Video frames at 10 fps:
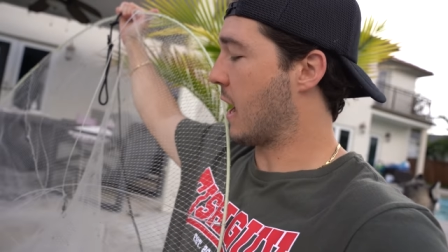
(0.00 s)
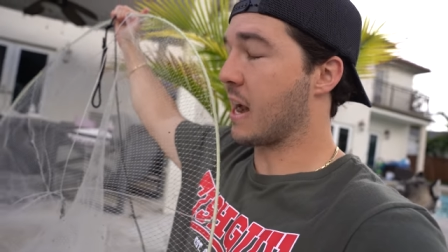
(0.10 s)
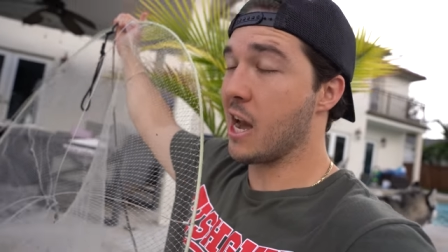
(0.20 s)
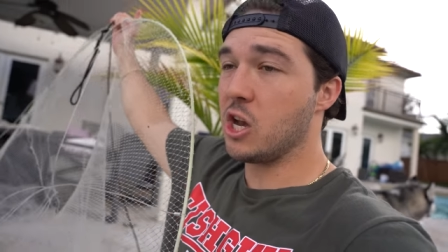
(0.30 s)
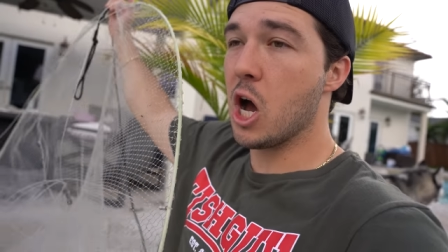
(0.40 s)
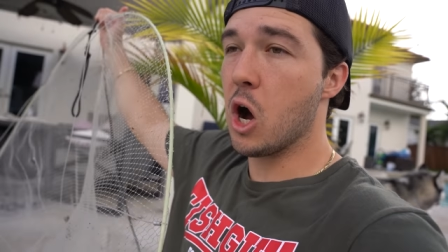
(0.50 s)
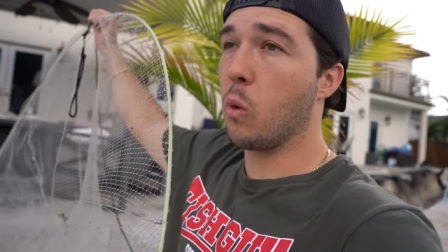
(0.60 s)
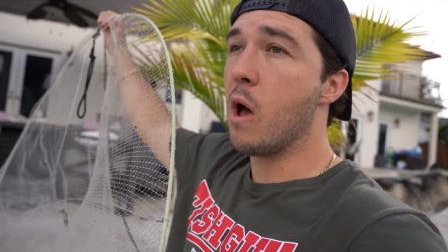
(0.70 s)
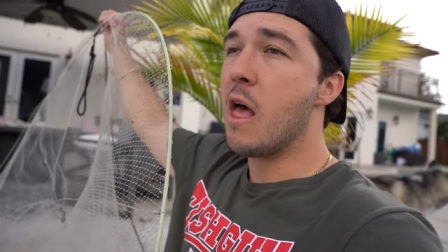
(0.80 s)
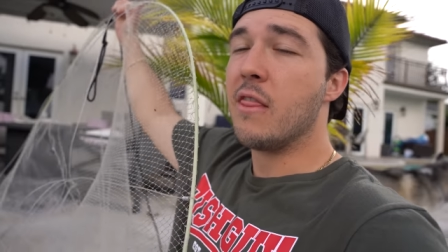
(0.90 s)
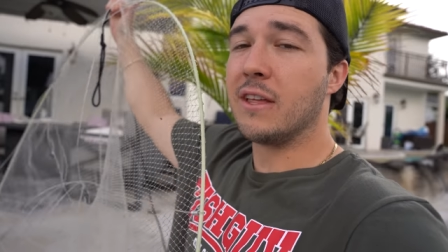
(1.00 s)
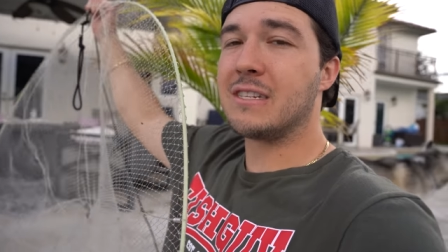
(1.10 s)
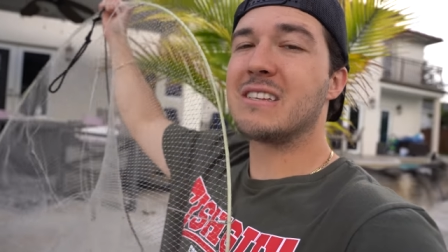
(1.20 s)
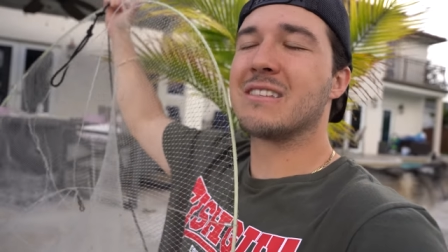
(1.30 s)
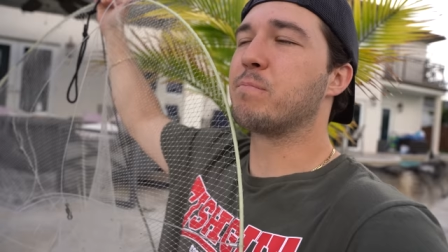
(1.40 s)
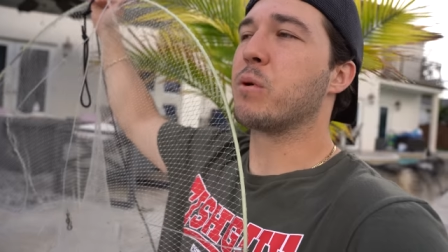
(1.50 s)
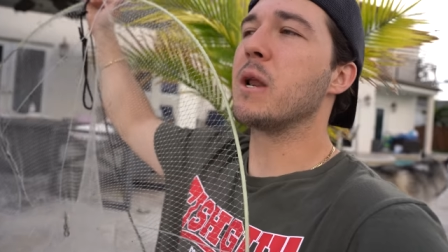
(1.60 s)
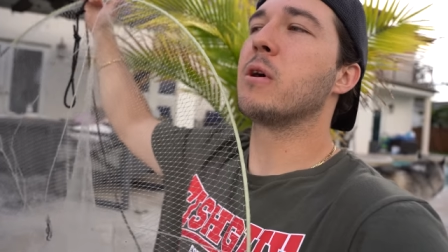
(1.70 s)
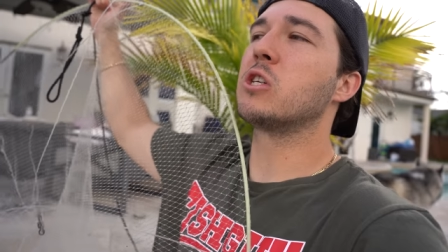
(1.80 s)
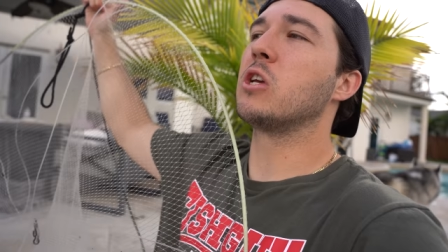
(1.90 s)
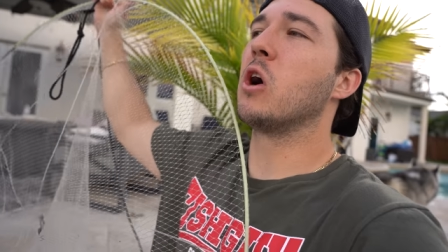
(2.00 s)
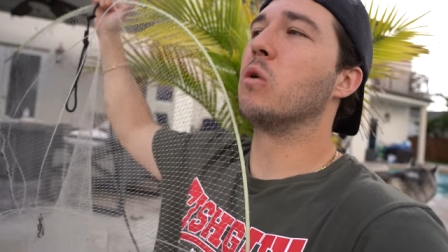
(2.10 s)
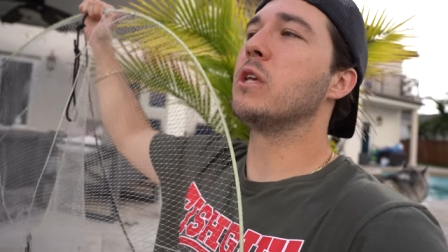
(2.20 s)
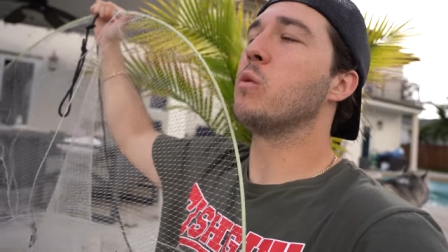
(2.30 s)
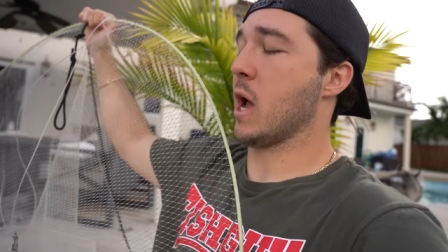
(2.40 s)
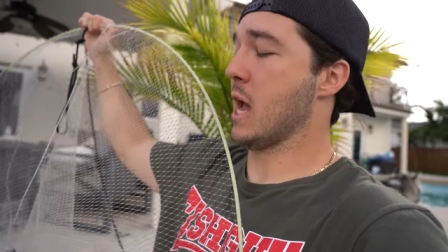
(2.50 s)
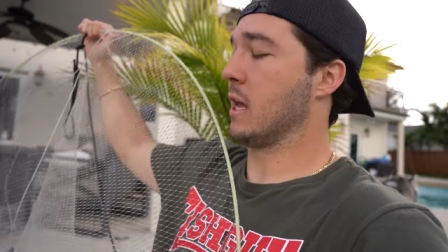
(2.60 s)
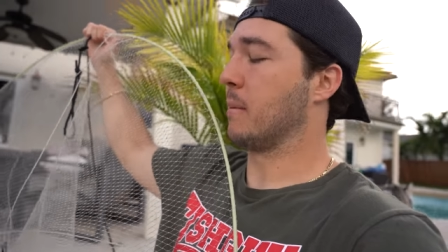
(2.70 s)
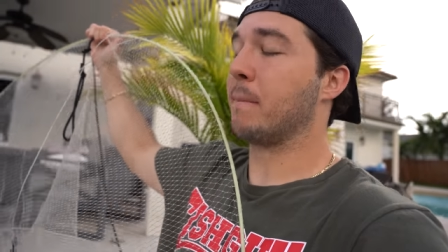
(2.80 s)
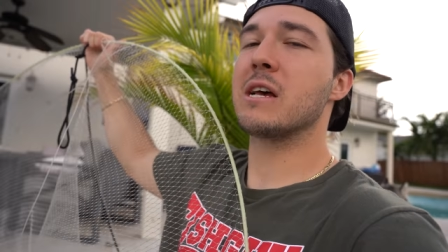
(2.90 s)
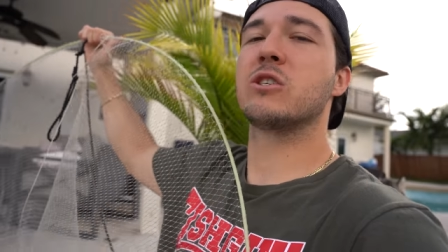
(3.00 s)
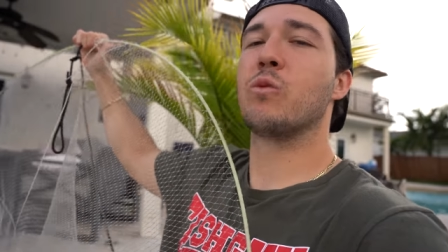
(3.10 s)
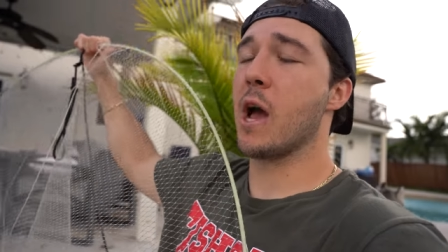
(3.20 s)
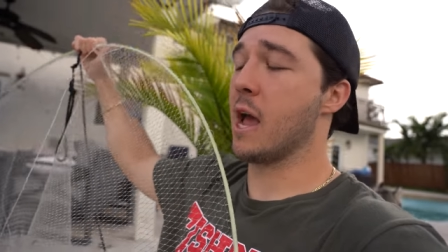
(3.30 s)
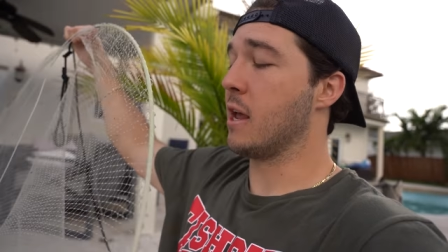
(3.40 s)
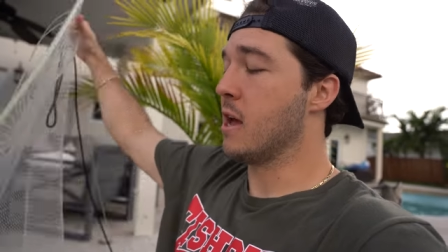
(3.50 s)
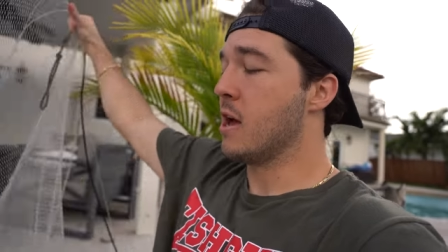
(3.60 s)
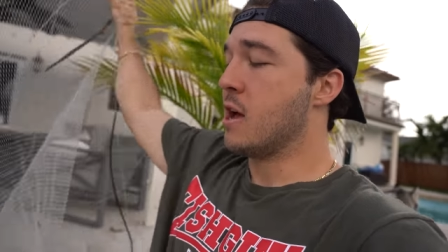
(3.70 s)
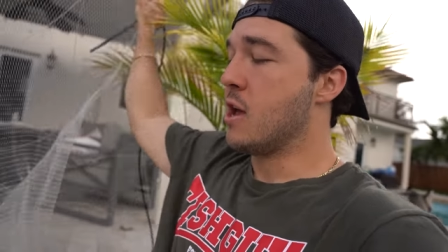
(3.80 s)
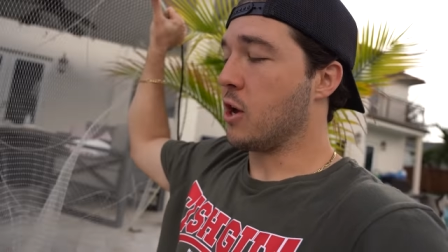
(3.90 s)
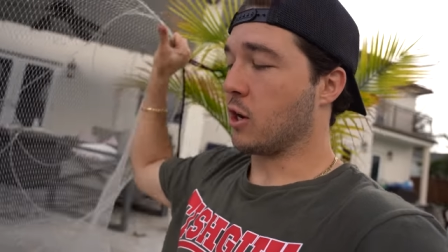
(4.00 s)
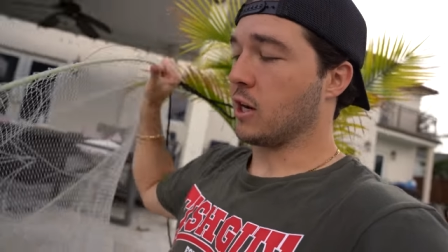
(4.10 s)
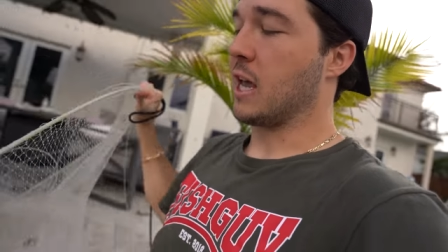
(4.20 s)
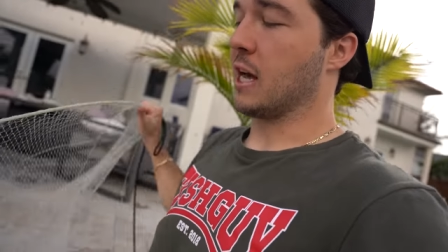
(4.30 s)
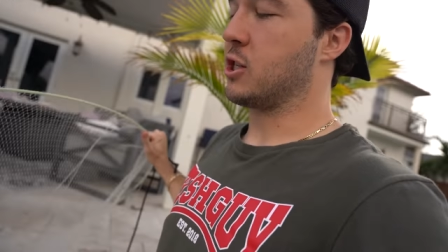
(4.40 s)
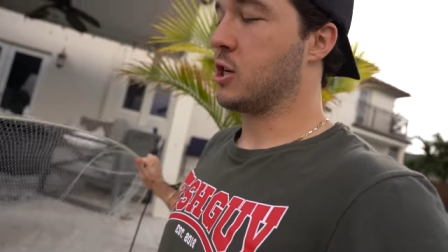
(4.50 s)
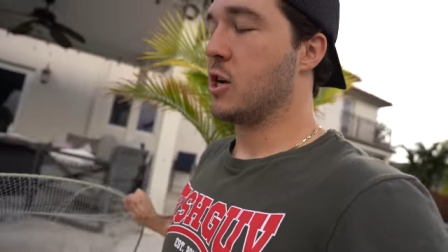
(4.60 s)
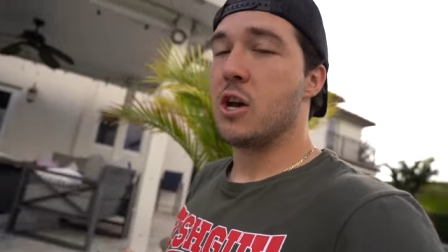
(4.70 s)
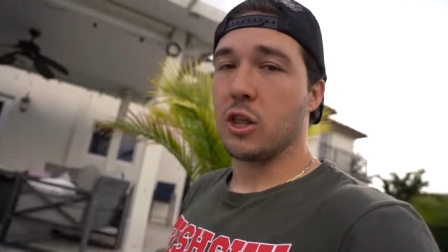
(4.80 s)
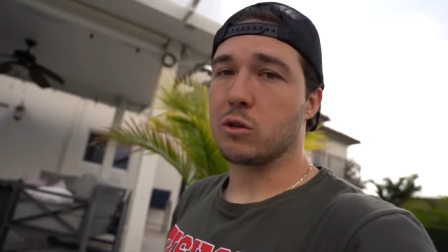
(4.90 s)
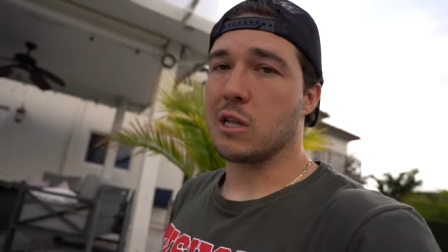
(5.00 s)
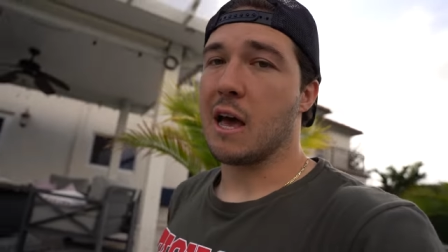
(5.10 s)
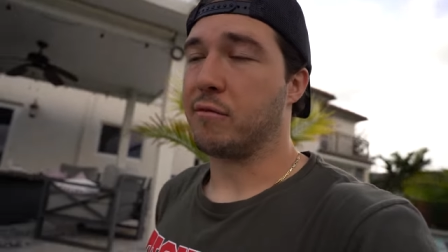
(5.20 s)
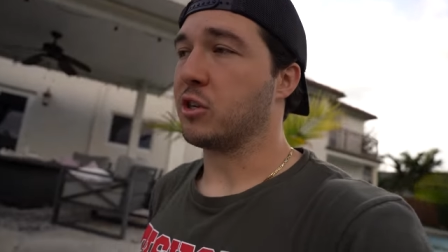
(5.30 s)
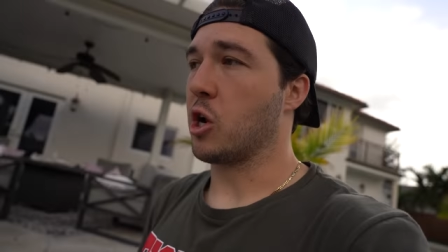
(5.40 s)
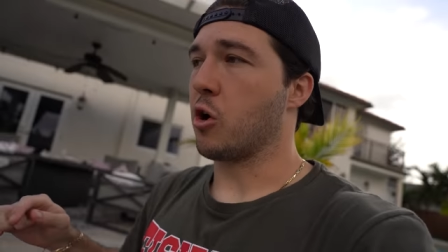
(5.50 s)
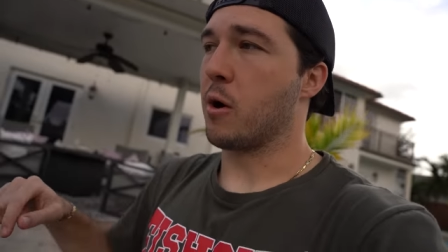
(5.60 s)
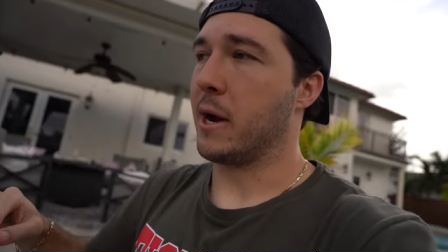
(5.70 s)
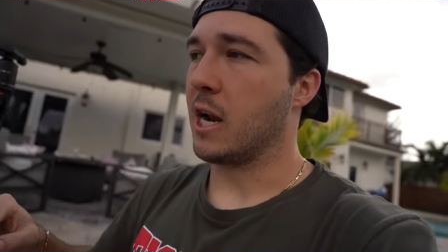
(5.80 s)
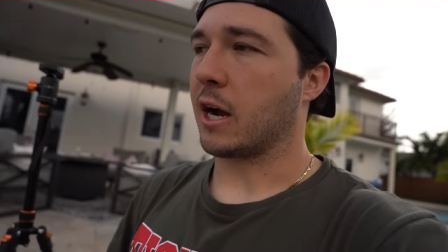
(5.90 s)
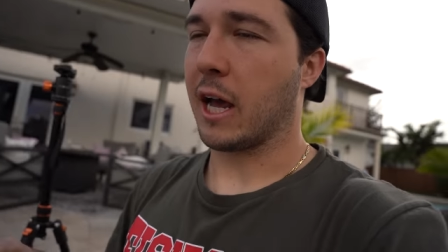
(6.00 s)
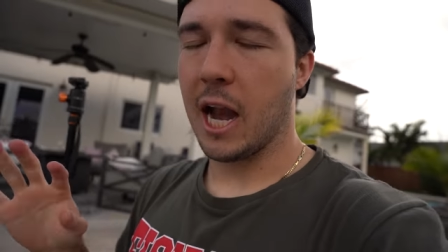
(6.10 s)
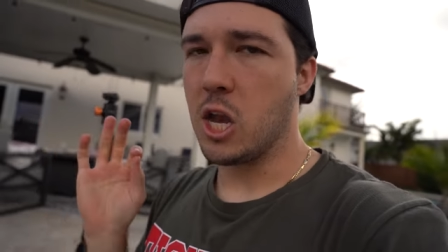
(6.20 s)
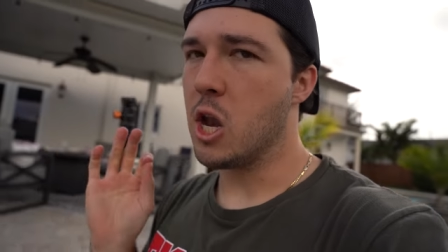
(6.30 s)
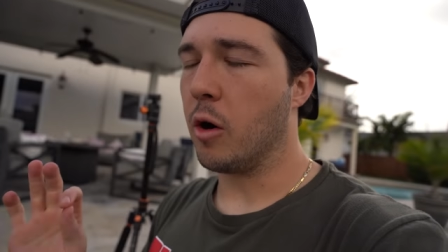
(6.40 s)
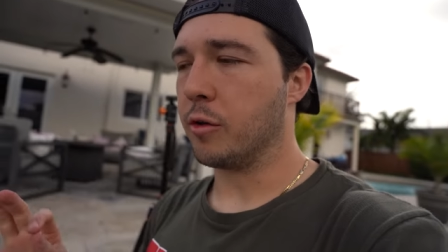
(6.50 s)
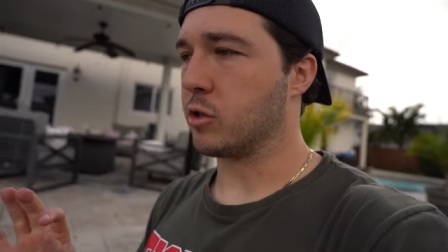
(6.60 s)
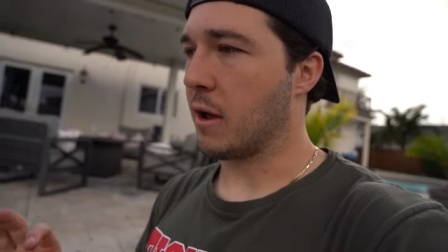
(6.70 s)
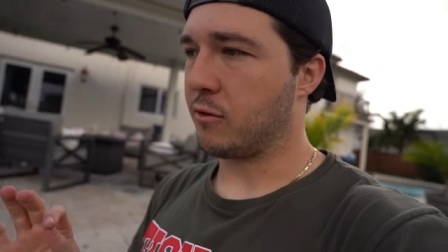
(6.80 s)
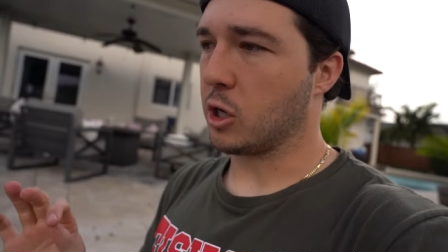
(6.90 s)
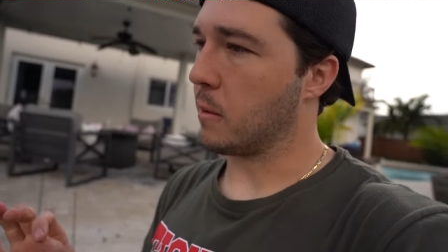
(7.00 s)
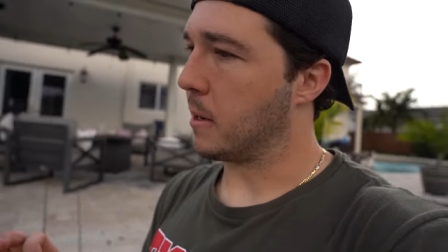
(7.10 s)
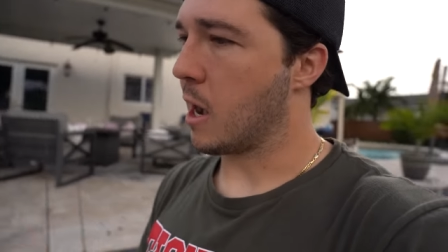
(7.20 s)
And I know this is pretty much the only way, the best way you're gonna catch those lionfish that are under my dock. And I know there's lionfish under my